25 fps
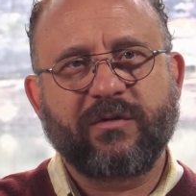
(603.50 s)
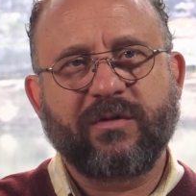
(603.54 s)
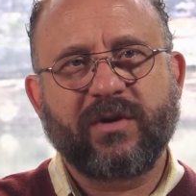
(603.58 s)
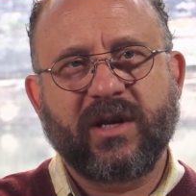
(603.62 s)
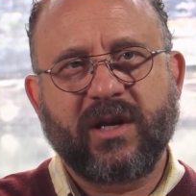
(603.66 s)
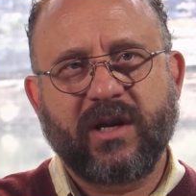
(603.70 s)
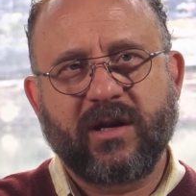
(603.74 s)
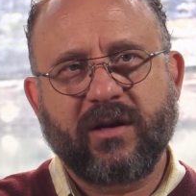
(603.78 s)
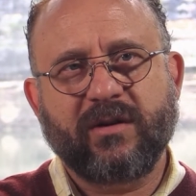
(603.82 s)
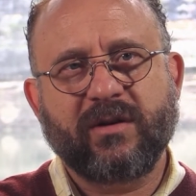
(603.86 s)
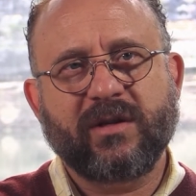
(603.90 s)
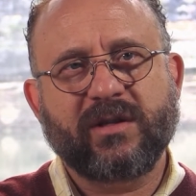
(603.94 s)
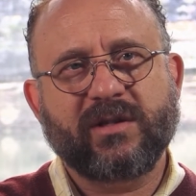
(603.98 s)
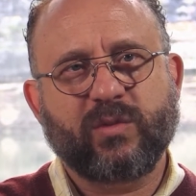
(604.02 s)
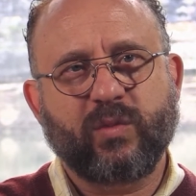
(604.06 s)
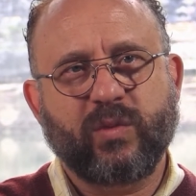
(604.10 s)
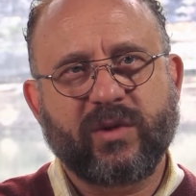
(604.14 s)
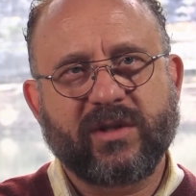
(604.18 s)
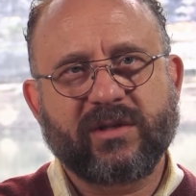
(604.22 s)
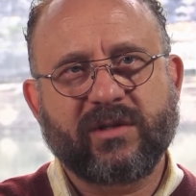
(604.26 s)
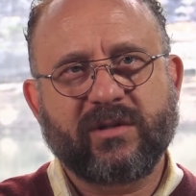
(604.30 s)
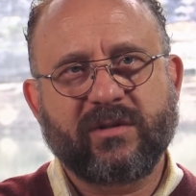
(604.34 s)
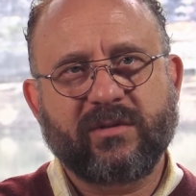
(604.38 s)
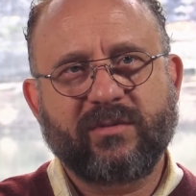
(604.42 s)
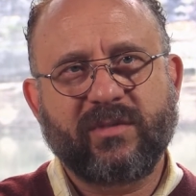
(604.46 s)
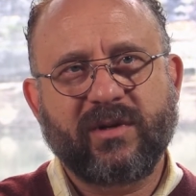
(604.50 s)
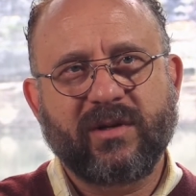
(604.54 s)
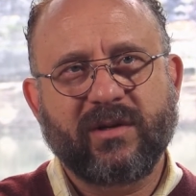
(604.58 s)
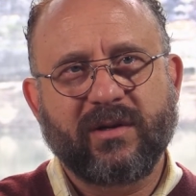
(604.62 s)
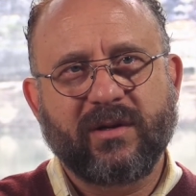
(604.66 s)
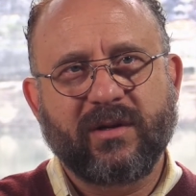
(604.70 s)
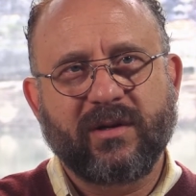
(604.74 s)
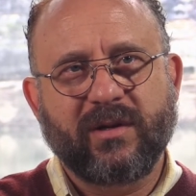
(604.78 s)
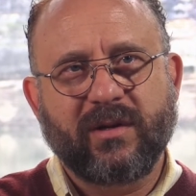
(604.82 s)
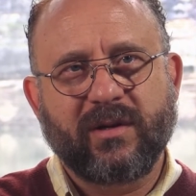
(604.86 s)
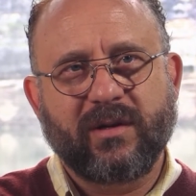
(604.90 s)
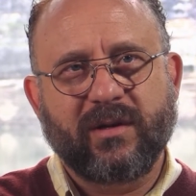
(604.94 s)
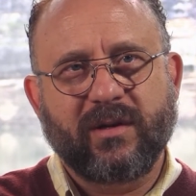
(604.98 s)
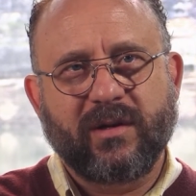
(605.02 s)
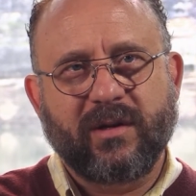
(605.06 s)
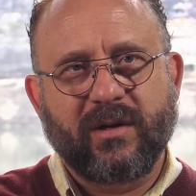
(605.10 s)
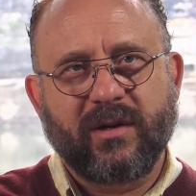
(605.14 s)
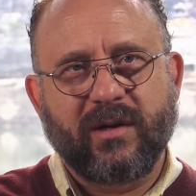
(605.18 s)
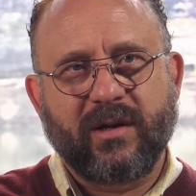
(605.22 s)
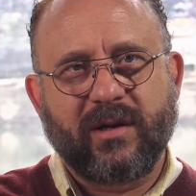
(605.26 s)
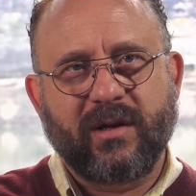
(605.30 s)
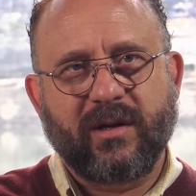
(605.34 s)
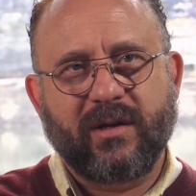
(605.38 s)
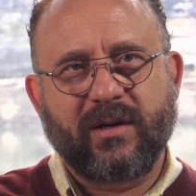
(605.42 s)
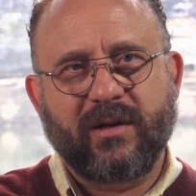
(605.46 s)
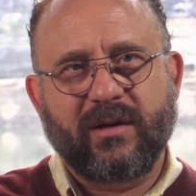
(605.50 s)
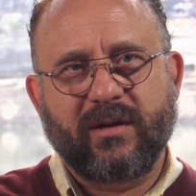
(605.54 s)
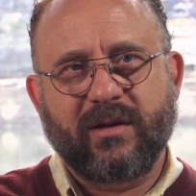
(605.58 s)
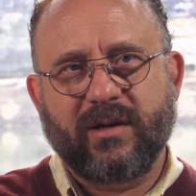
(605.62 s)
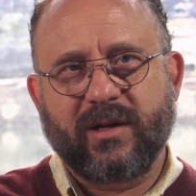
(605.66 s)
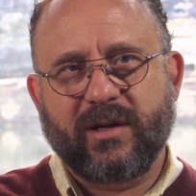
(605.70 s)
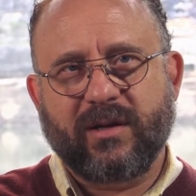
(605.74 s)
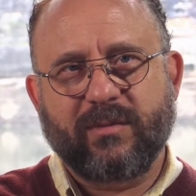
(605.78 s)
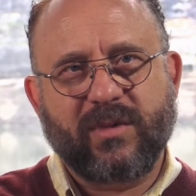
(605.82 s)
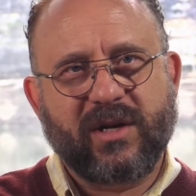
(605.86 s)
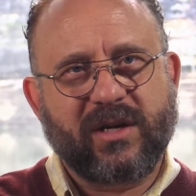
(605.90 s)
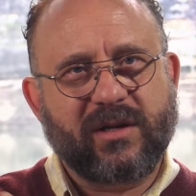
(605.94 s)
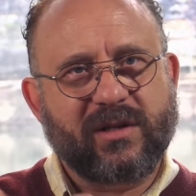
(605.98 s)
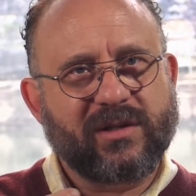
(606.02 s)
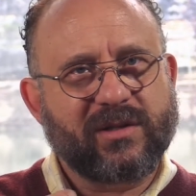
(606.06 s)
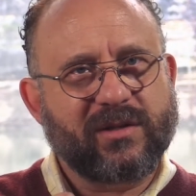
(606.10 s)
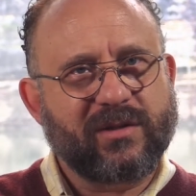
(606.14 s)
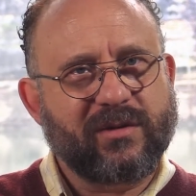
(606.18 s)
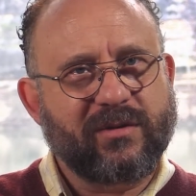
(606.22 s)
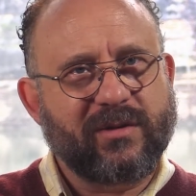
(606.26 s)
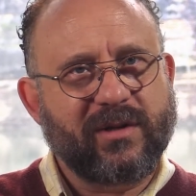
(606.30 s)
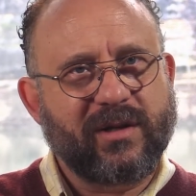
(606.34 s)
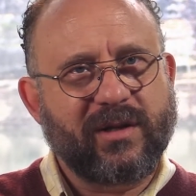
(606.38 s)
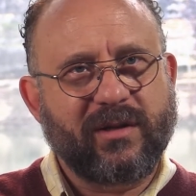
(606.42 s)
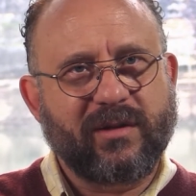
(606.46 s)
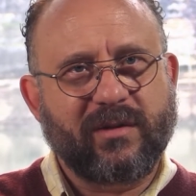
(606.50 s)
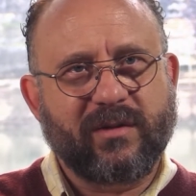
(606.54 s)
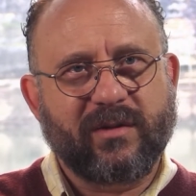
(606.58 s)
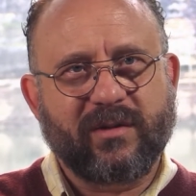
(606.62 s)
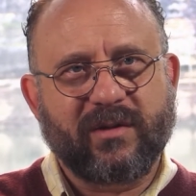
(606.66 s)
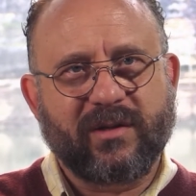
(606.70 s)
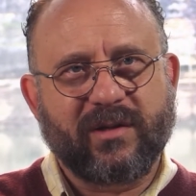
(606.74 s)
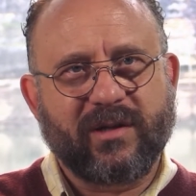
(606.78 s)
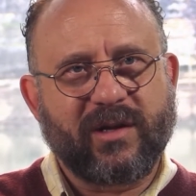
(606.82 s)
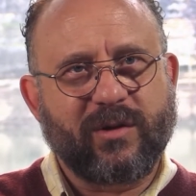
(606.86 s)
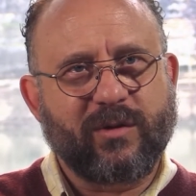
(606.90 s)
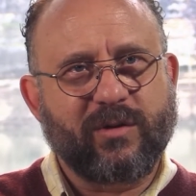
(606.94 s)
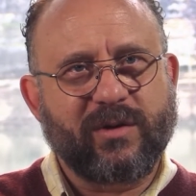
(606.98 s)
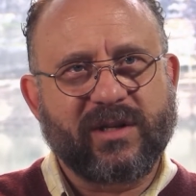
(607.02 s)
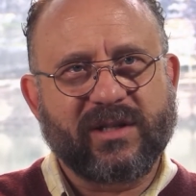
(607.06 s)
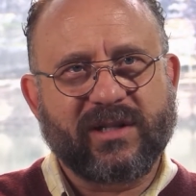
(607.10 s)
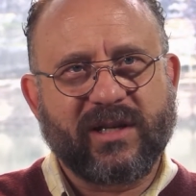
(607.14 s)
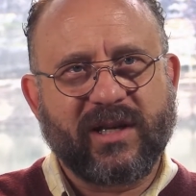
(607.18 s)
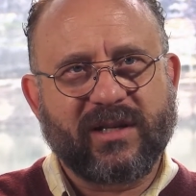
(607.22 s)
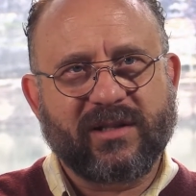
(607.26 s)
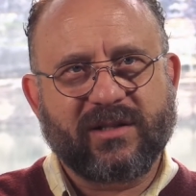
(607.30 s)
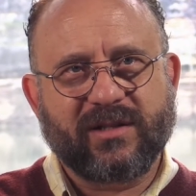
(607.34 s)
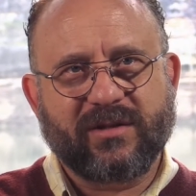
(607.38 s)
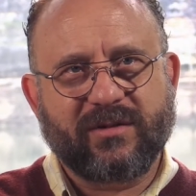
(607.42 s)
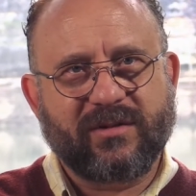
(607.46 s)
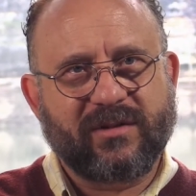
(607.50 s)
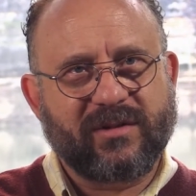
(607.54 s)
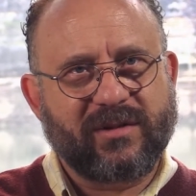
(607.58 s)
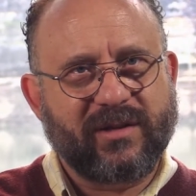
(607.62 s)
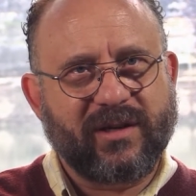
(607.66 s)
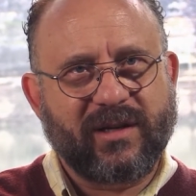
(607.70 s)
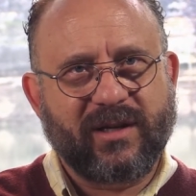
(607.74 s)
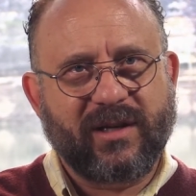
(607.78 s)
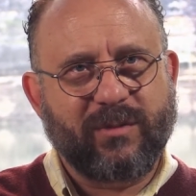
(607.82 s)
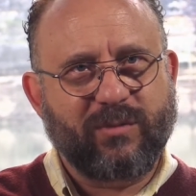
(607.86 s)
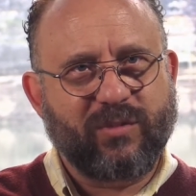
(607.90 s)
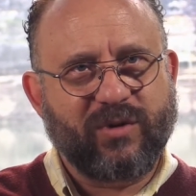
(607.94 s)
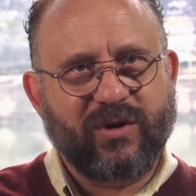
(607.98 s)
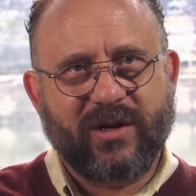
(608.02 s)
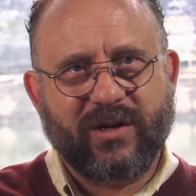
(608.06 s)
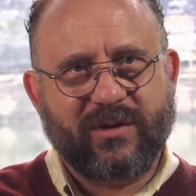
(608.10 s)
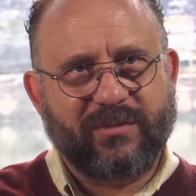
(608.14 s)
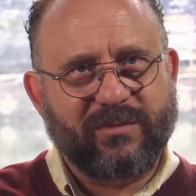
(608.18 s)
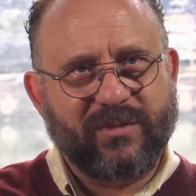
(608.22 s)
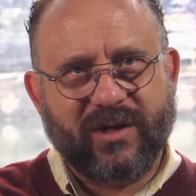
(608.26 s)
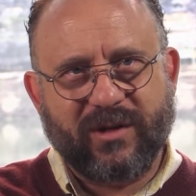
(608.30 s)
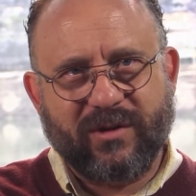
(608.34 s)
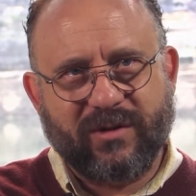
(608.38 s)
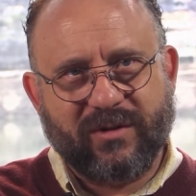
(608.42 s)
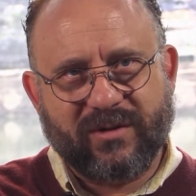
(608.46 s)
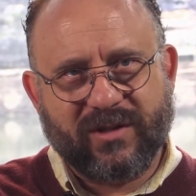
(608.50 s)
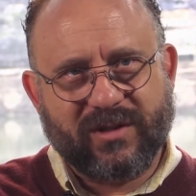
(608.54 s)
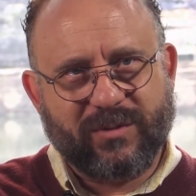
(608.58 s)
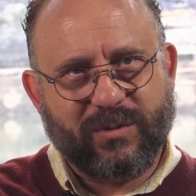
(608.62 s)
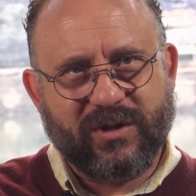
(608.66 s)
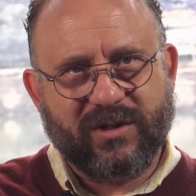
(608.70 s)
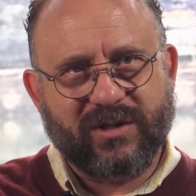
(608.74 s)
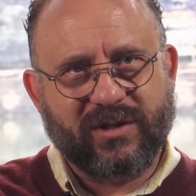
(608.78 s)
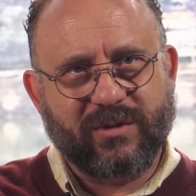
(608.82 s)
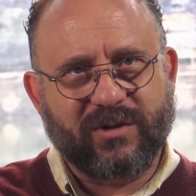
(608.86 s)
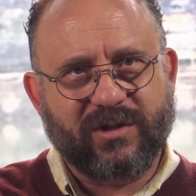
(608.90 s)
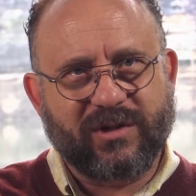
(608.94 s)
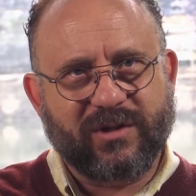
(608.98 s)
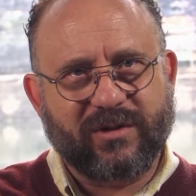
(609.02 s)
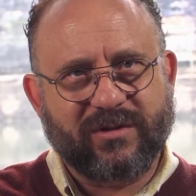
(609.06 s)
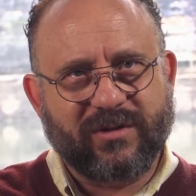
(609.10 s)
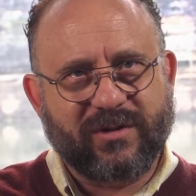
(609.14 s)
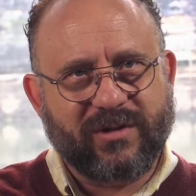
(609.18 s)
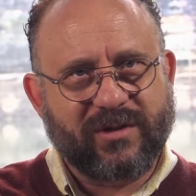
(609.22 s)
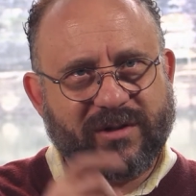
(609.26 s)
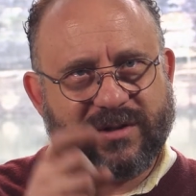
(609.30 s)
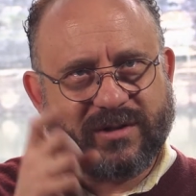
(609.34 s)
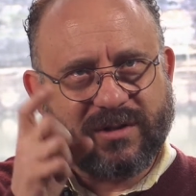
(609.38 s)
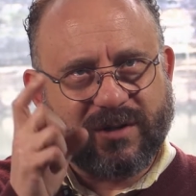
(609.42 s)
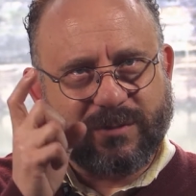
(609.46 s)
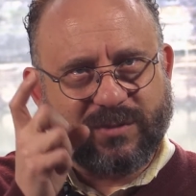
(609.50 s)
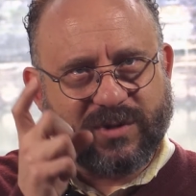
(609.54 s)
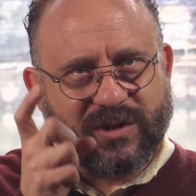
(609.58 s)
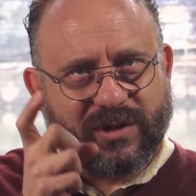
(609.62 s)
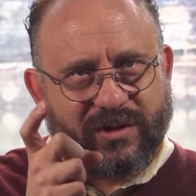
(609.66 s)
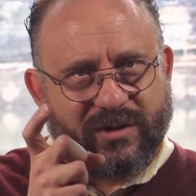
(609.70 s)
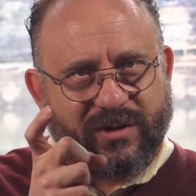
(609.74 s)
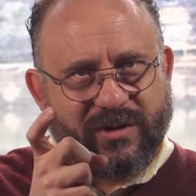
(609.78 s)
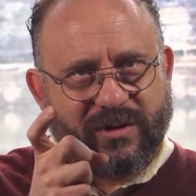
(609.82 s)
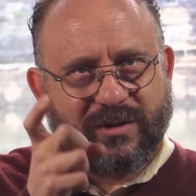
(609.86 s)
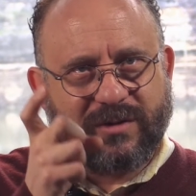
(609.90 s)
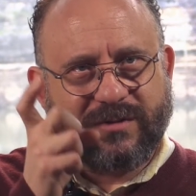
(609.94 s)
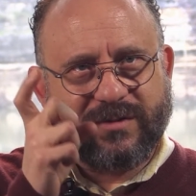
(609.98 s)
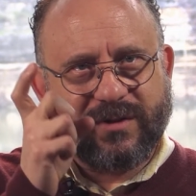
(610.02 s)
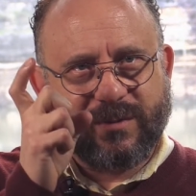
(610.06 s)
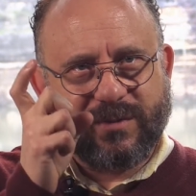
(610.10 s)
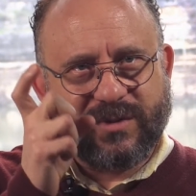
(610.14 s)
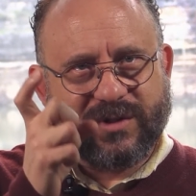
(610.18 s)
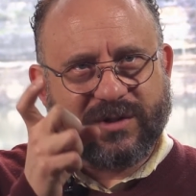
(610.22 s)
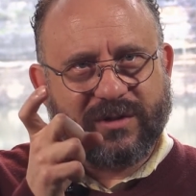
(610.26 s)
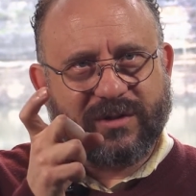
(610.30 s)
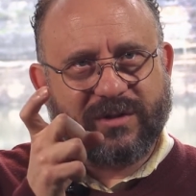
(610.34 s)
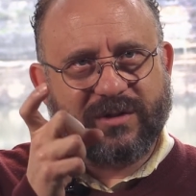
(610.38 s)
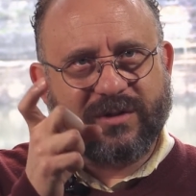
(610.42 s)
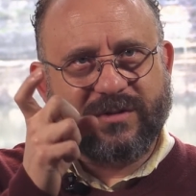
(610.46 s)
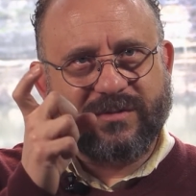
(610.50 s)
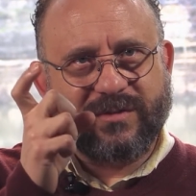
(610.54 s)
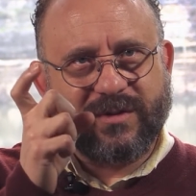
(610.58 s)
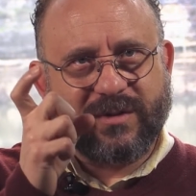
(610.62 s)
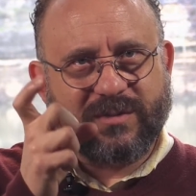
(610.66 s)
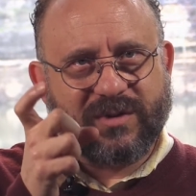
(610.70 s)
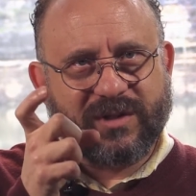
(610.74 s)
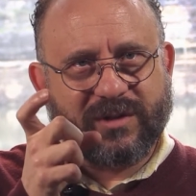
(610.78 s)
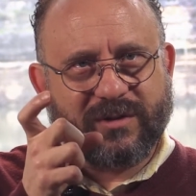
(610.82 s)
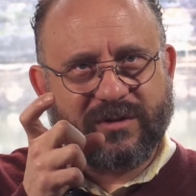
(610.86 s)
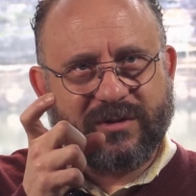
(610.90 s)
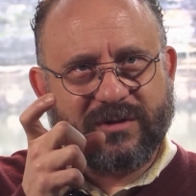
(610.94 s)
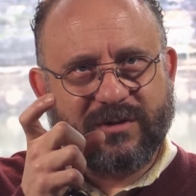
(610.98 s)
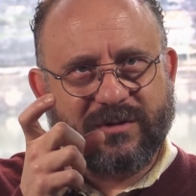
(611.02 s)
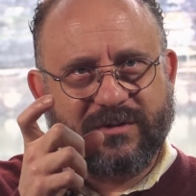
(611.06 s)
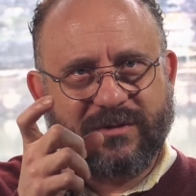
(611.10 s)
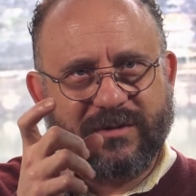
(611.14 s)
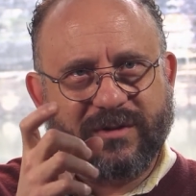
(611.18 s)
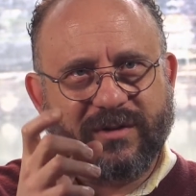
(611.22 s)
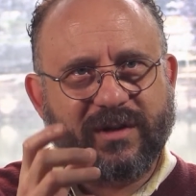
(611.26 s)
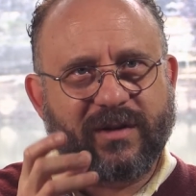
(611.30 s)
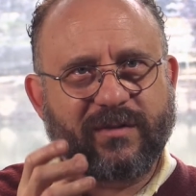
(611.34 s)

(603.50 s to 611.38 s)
carries wisdom. And in like Montessori, the always answer to any problem that you're experiencing with children is observe, observe, observe.